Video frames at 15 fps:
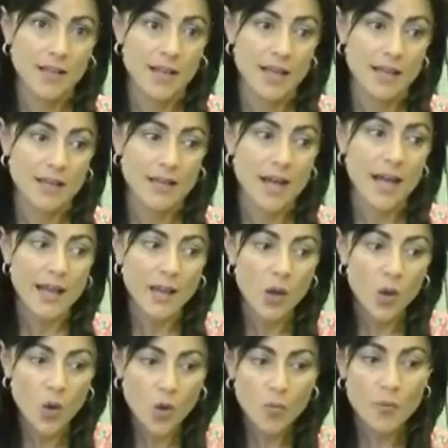And I
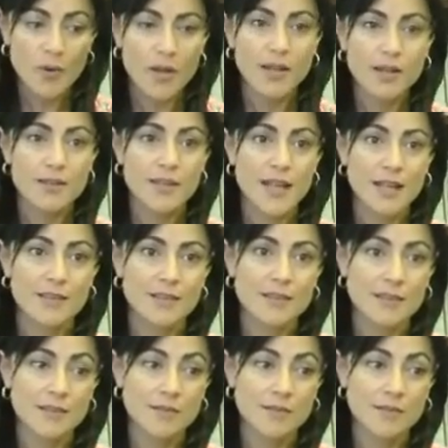hope that